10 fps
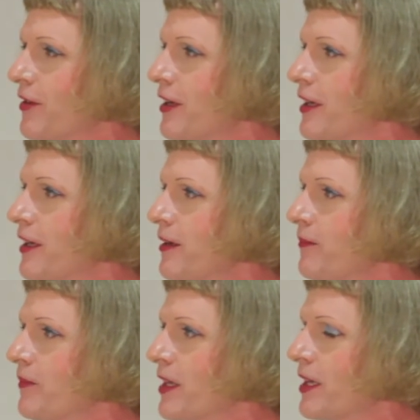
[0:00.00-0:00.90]

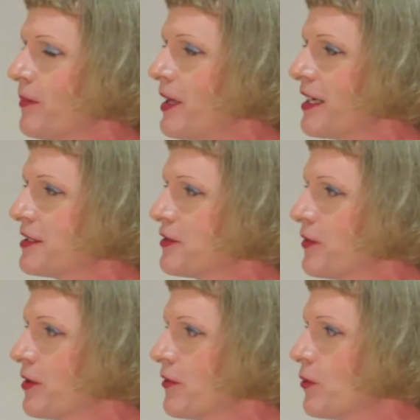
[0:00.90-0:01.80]
a balanced
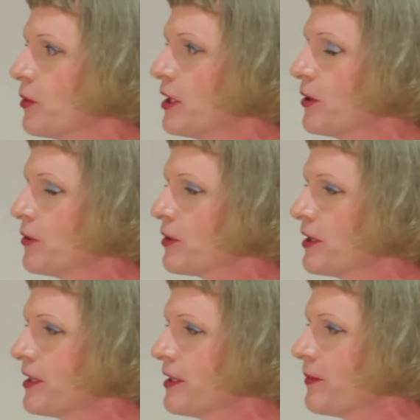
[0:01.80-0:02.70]
view of the world,
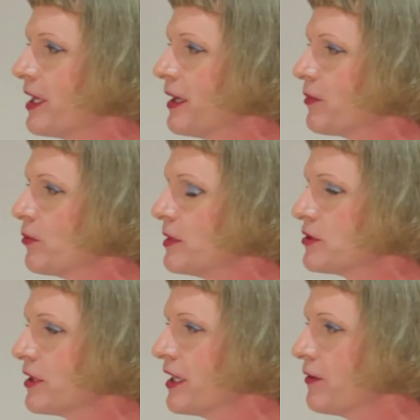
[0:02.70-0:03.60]
perhaps will be
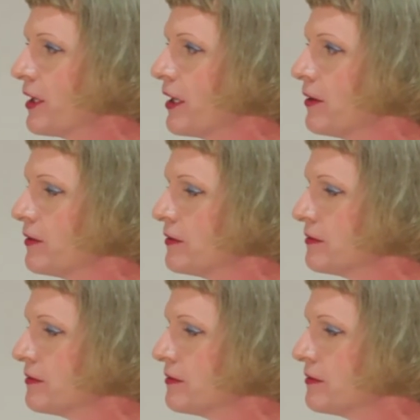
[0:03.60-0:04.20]
drowned out.